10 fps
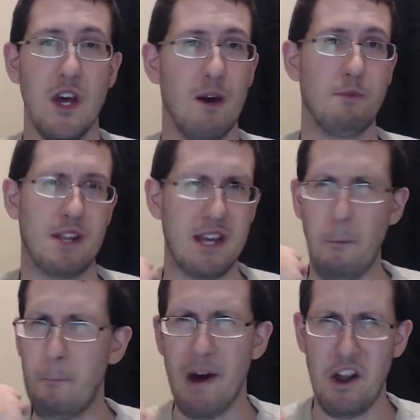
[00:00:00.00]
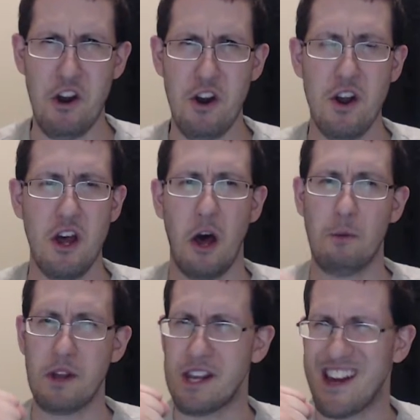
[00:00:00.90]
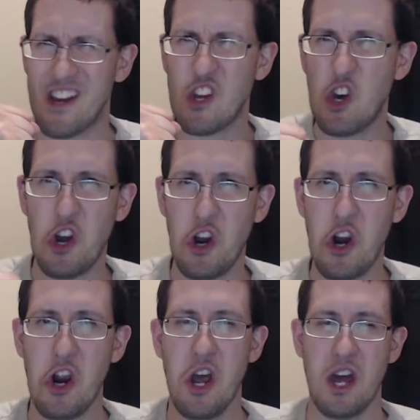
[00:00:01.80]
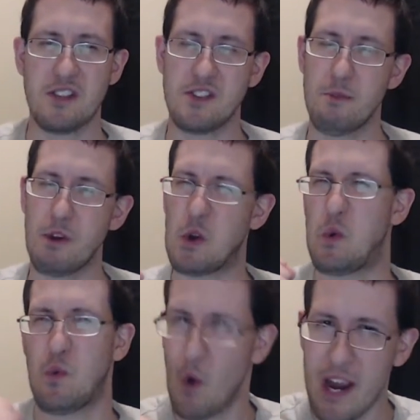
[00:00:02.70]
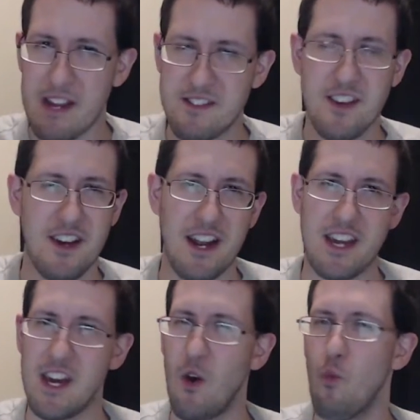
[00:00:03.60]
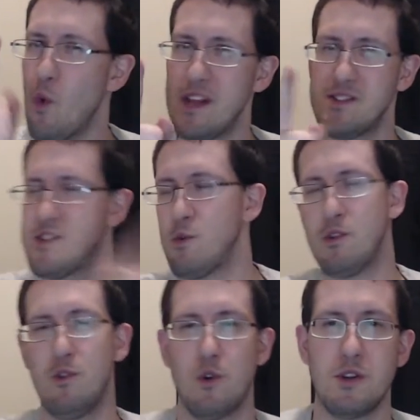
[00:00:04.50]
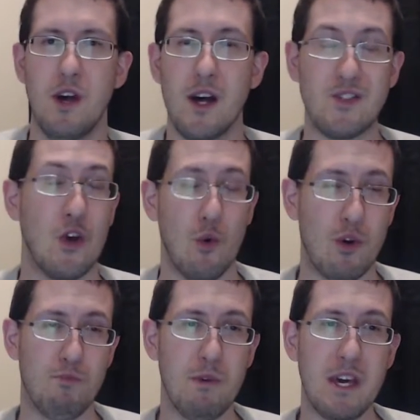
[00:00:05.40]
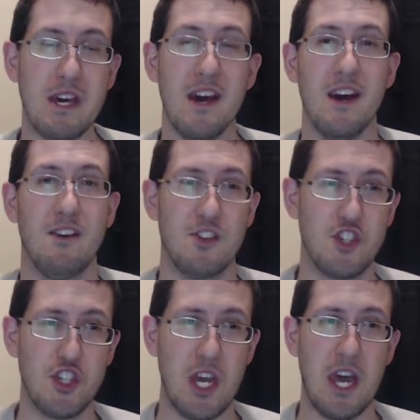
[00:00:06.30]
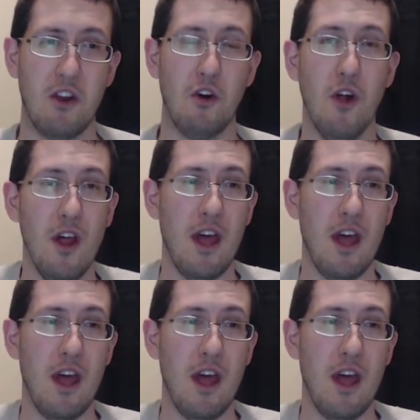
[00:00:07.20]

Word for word: I'm going to get better. I'm going to get gooder, and it's going to be great. I can't wait to see what the Lord does with me and this channel.